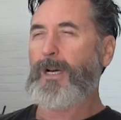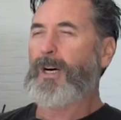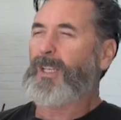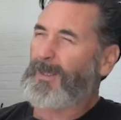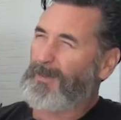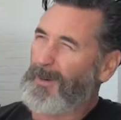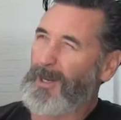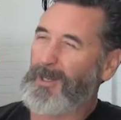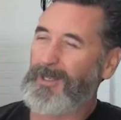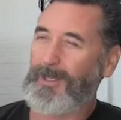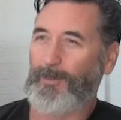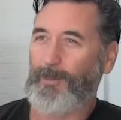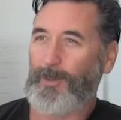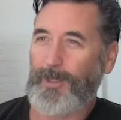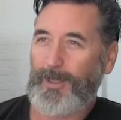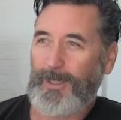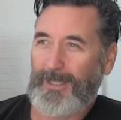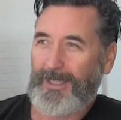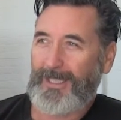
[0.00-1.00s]
I suppose it
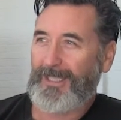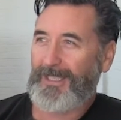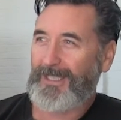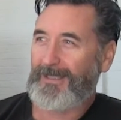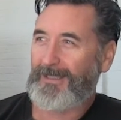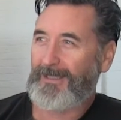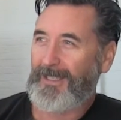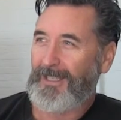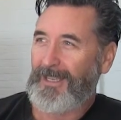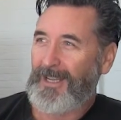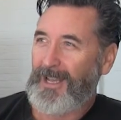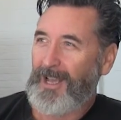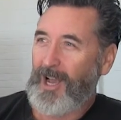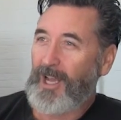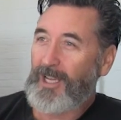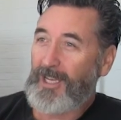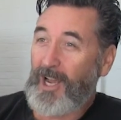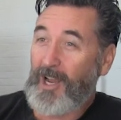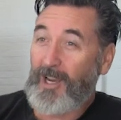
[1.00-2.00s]
was, yes.
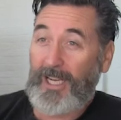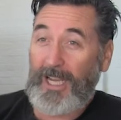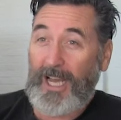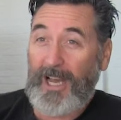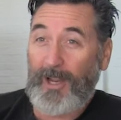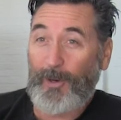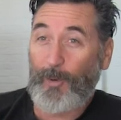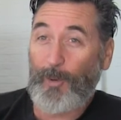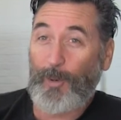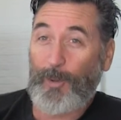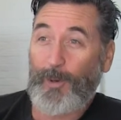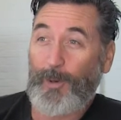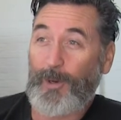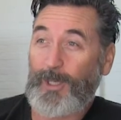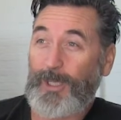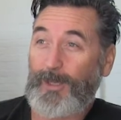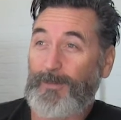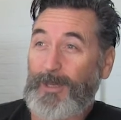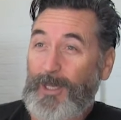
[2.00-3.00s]
Only
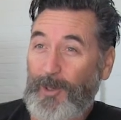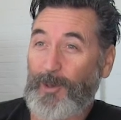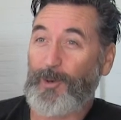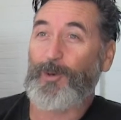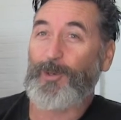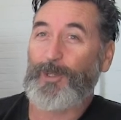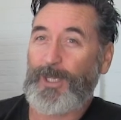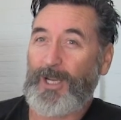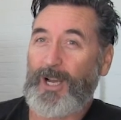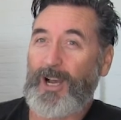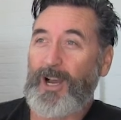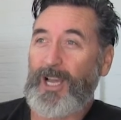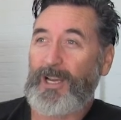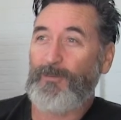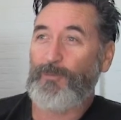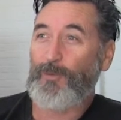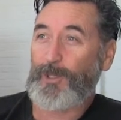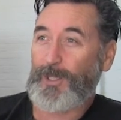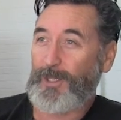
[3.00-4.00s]
unorthodox because
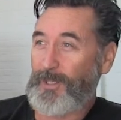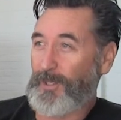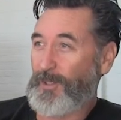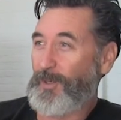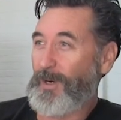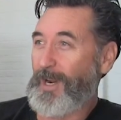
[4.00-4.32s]
I wasn't